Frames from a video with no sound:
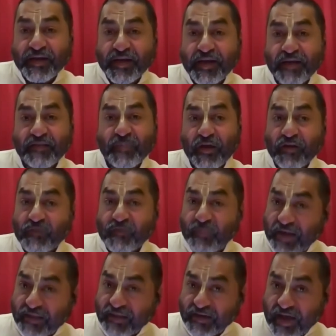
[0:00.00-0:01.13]
Is because
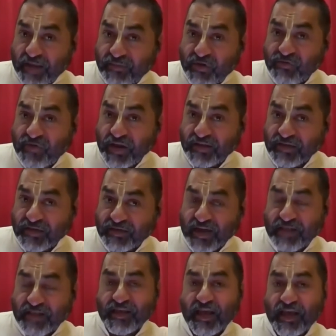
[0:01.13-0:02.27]
by the time you reach the
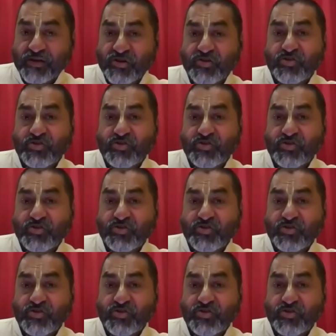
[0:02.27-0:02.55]
10th canto,